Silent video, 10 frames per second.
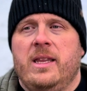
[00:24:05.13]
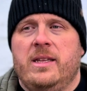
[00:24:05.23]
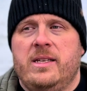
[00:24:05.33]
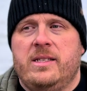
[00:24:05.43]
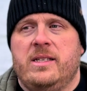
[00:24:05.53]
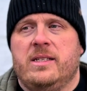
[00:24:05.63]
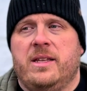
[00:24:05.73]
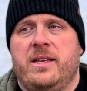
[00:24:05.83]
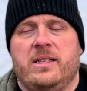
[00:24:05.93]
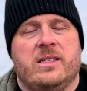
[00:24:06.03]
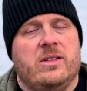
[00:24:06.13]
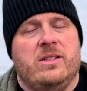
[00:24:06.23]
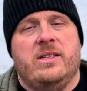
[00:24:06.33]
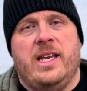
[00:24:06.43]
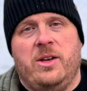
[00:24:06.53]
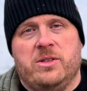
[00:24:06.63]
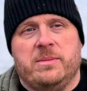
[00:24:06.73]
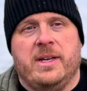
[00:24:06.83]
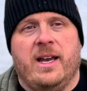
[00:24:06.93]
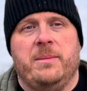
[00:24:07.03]
this is a thing that's going to take you some
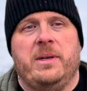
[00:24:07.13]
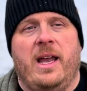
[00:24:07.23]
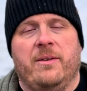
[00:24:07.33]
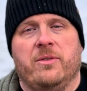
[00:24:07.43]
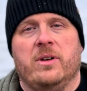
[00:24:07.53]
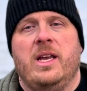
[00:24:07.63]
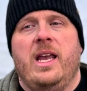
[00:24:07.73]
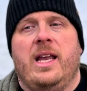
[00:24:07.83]
time and effort.